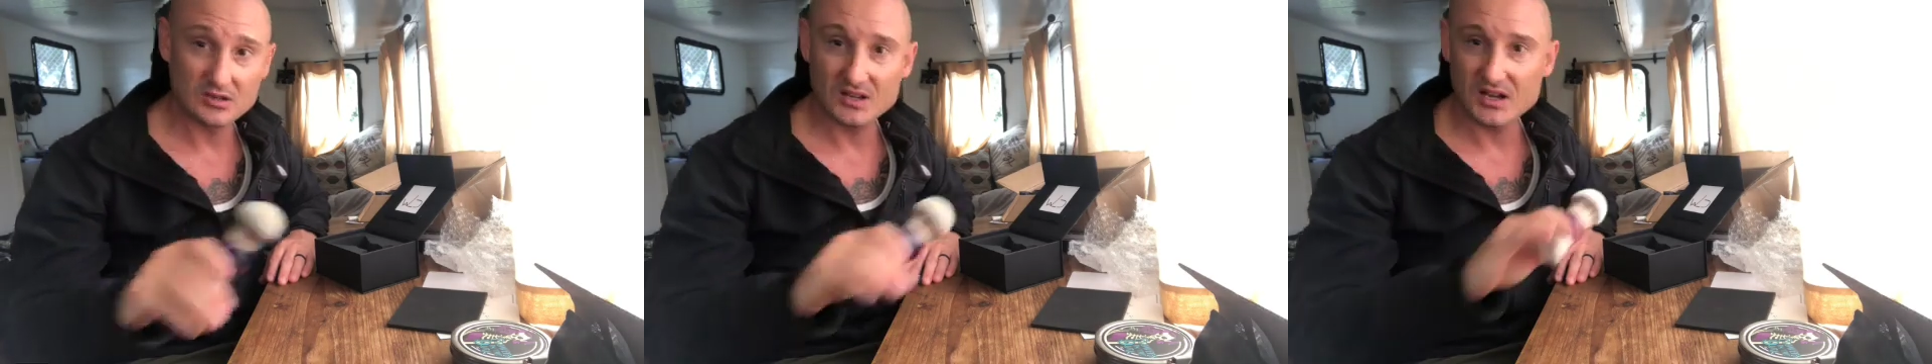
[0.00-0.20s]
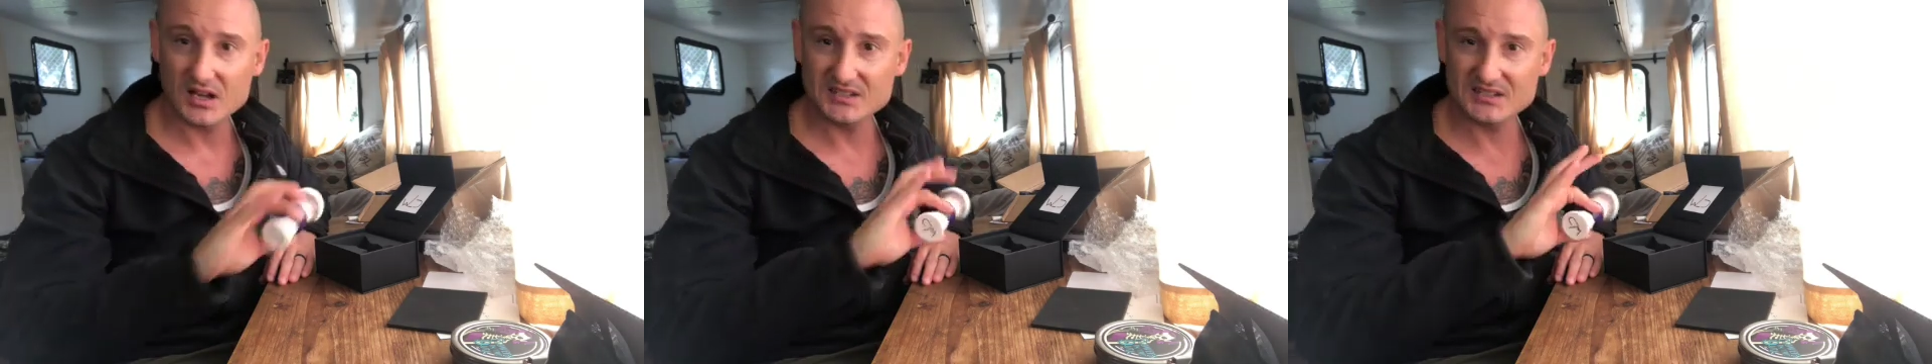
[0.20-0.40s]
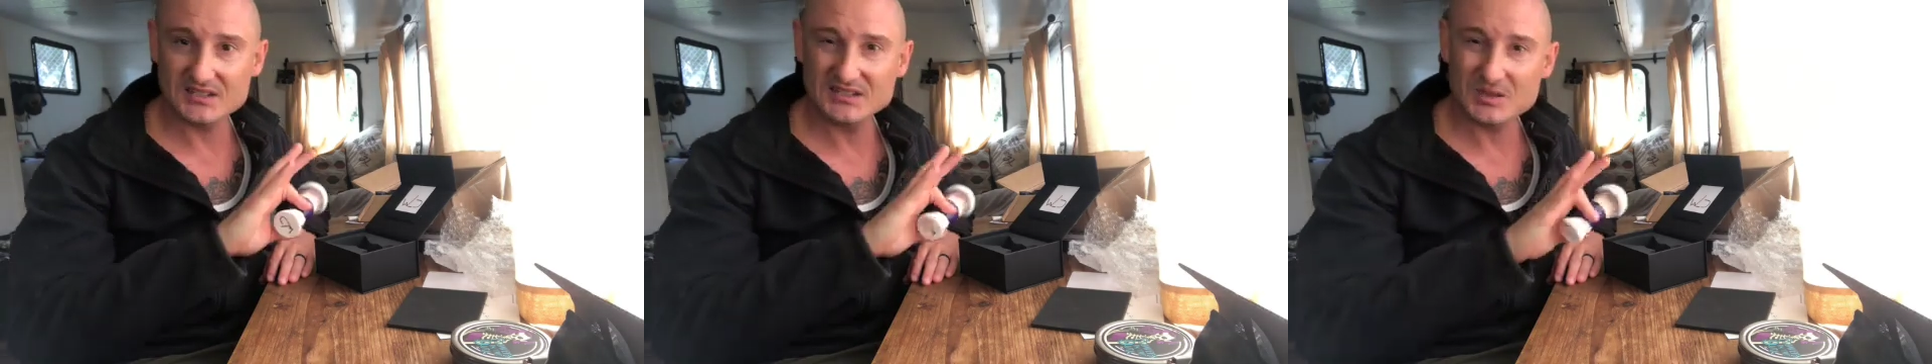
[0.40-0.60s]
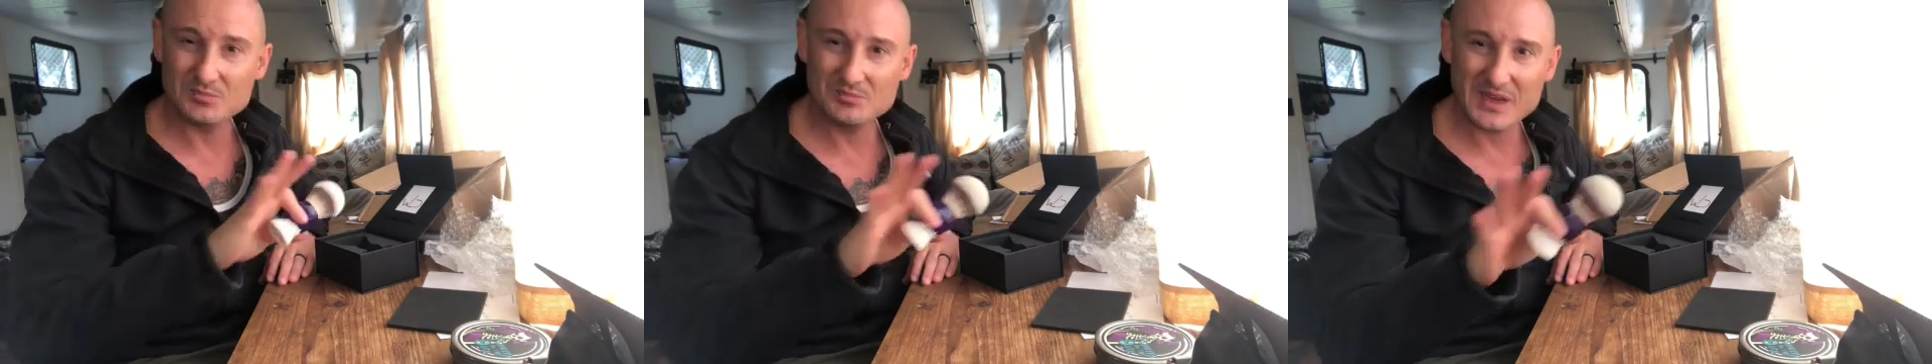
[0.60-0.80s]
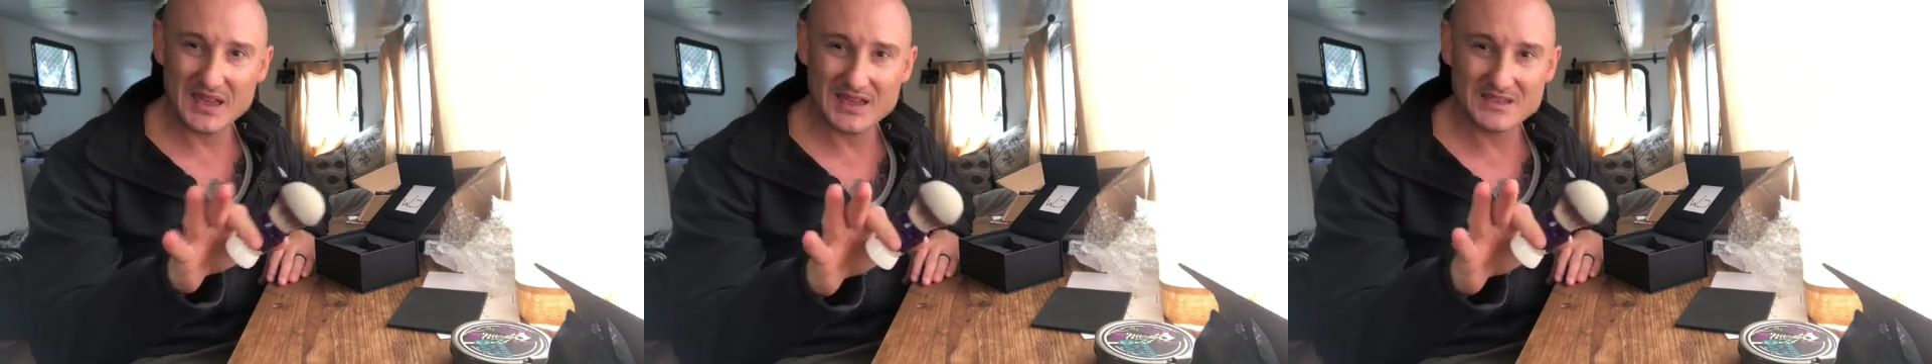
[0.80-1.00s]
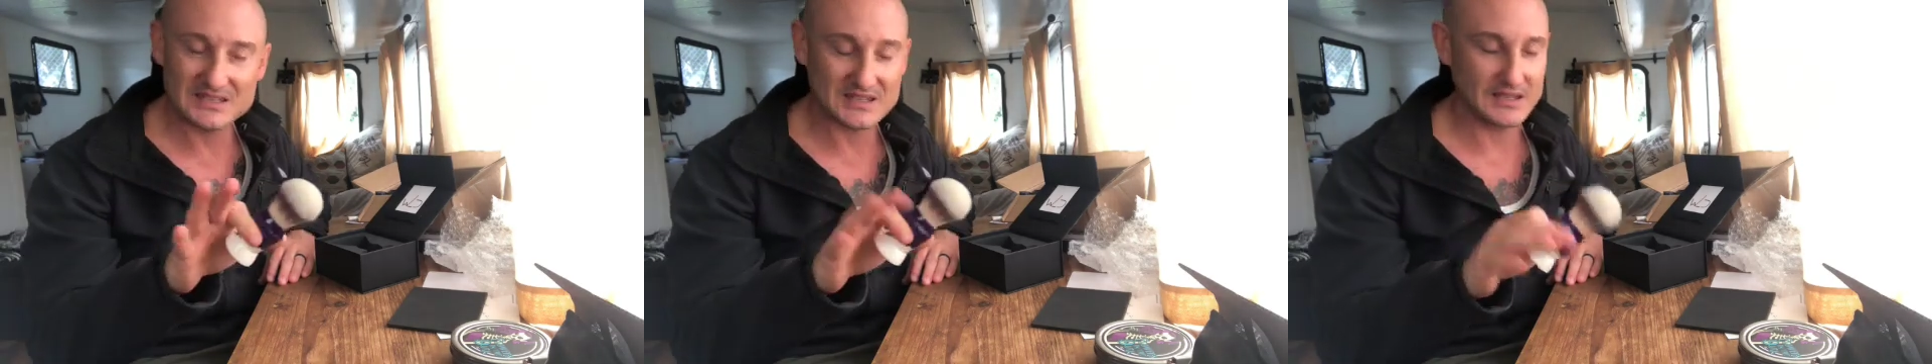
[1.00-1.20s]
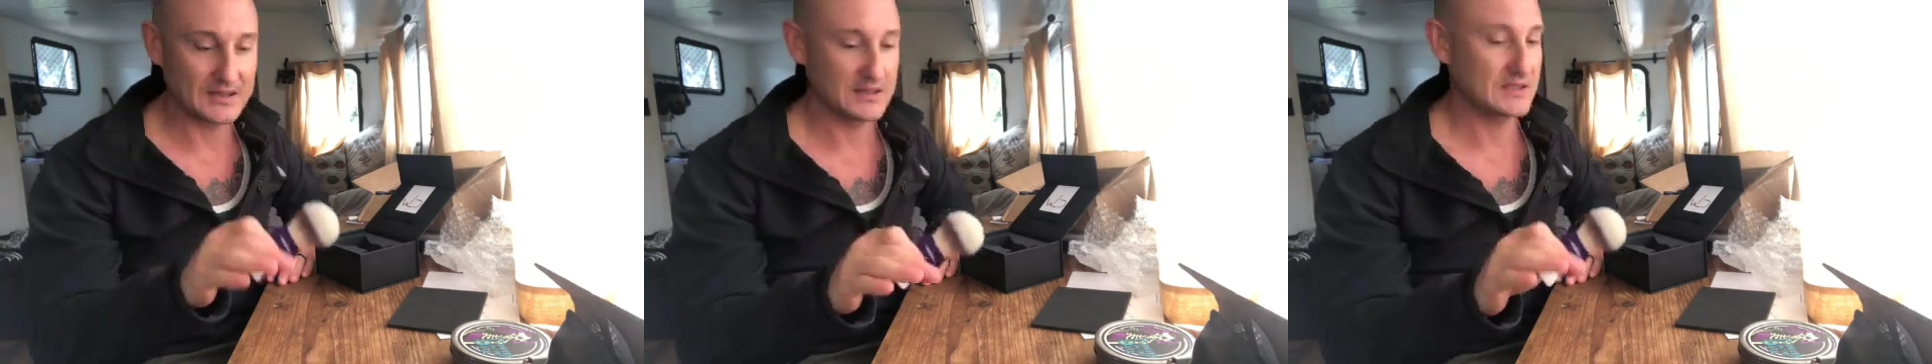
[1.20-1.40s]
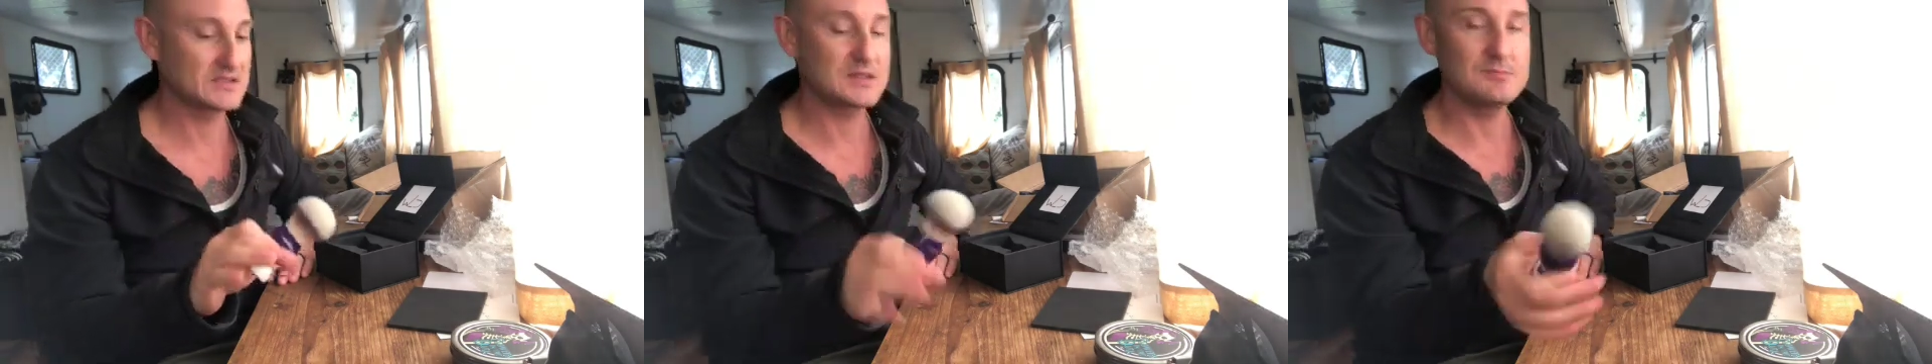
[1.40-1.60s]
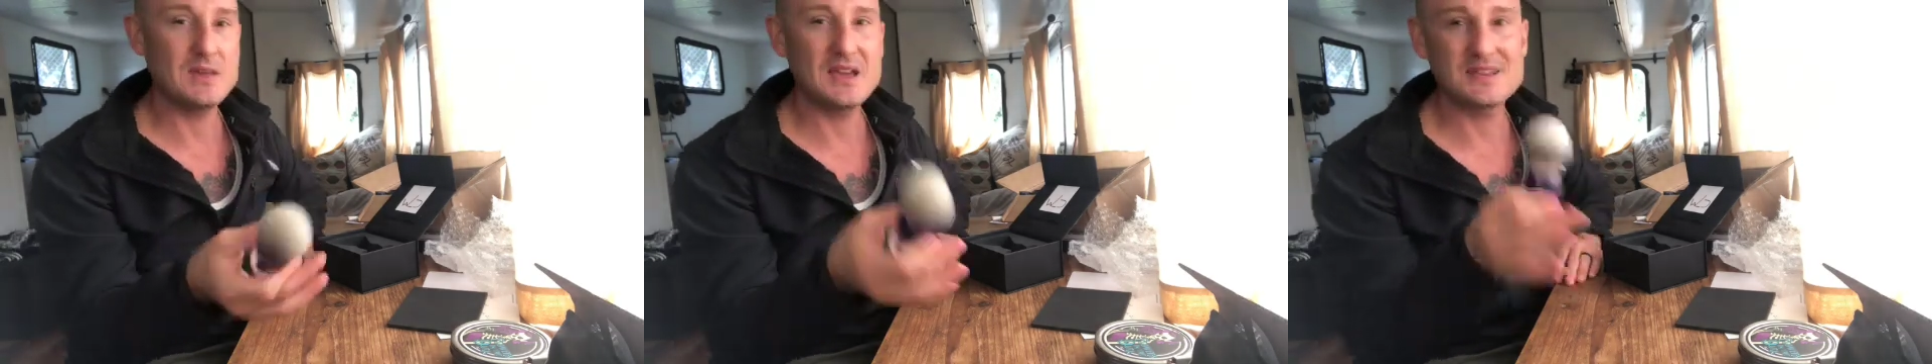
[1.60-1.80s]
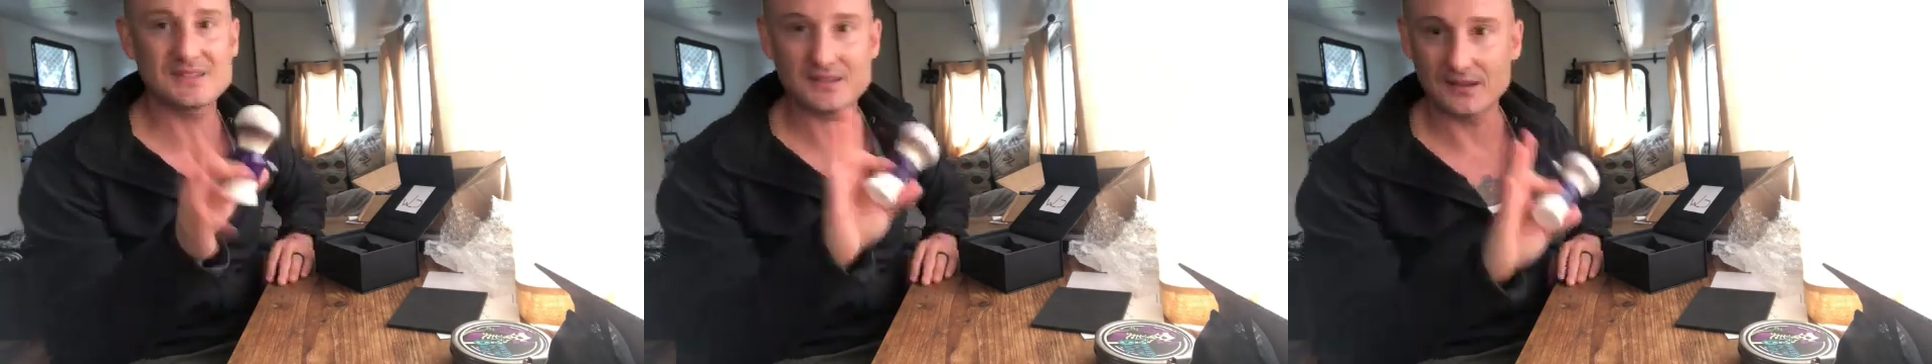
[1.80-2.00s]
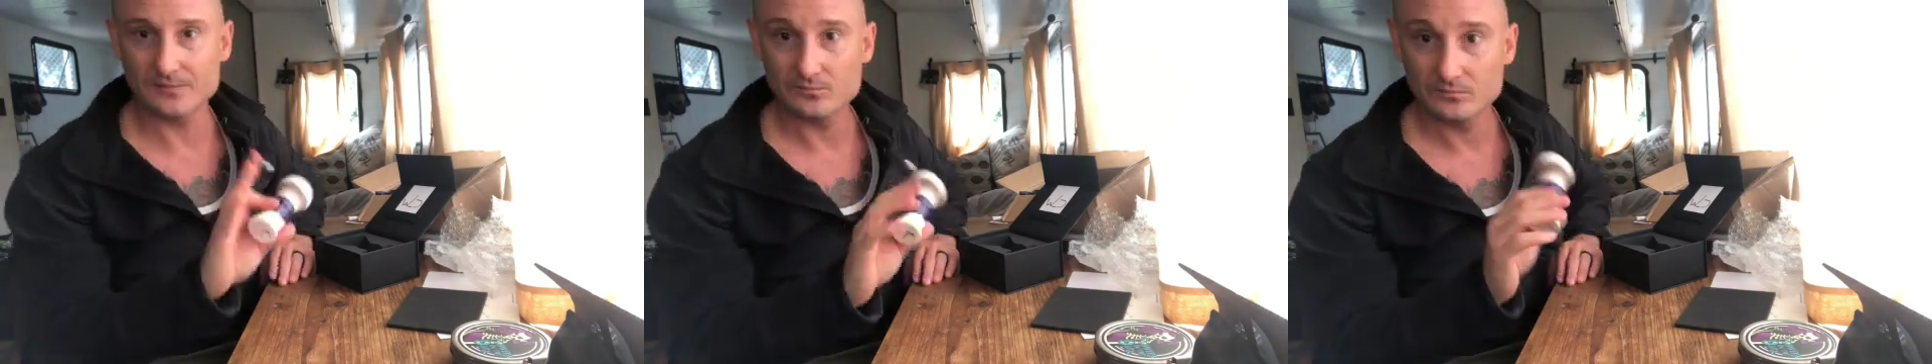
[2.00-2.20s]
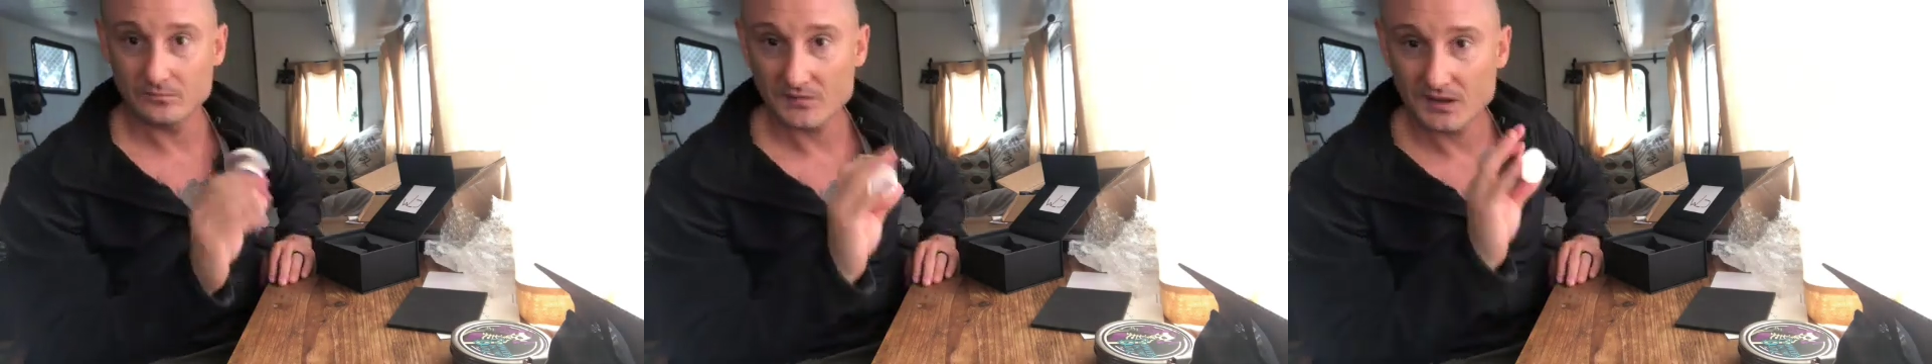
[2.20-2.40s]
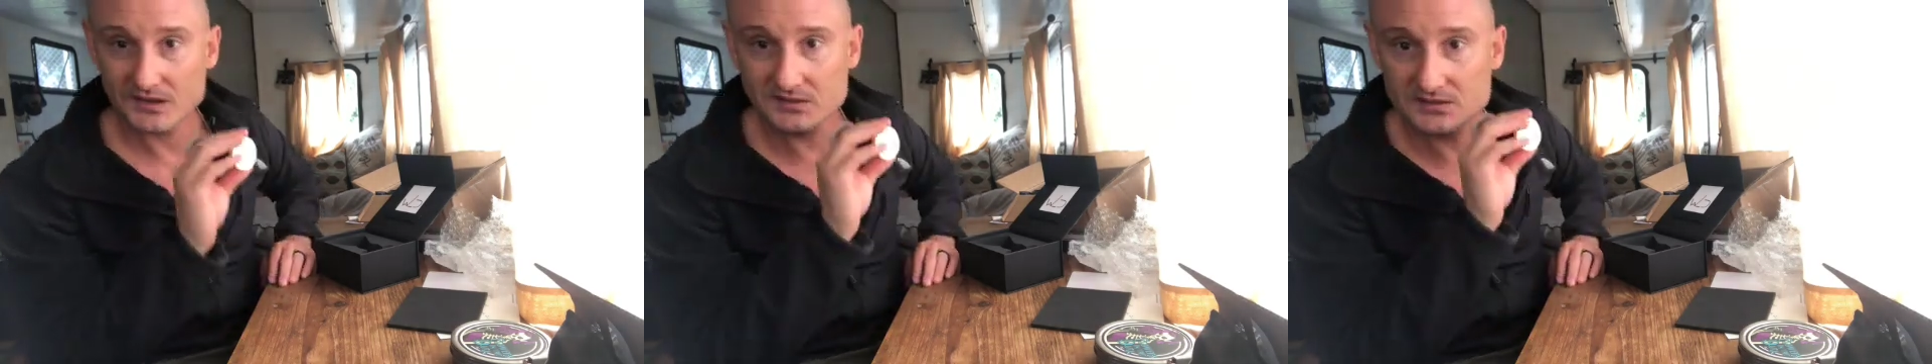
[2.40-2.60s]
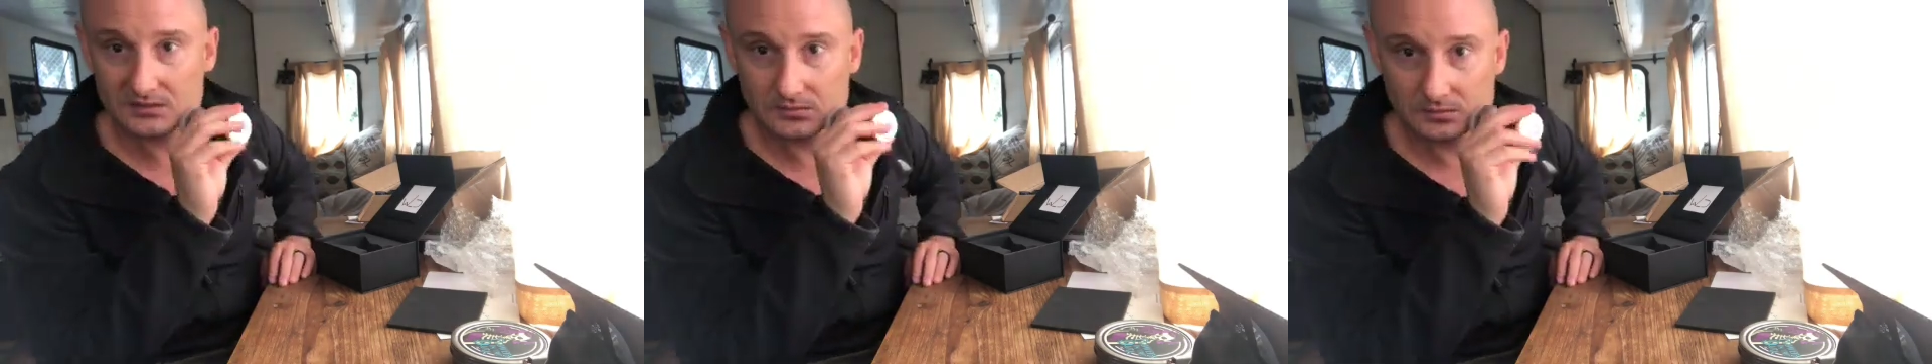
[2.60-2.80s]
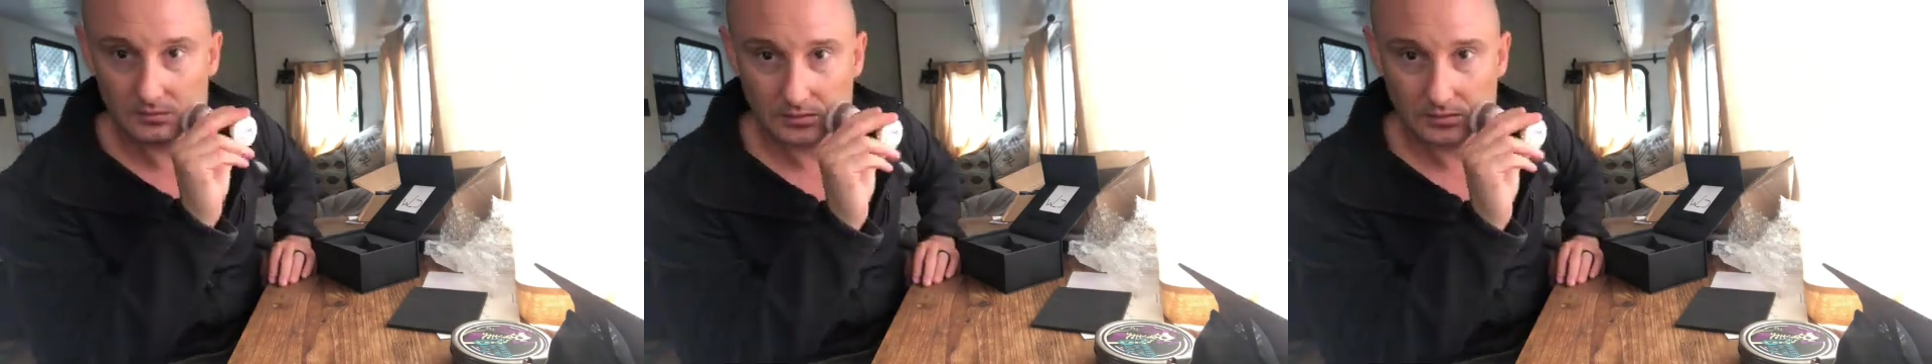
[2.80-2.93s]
Because it's amazing. It's amazing. It's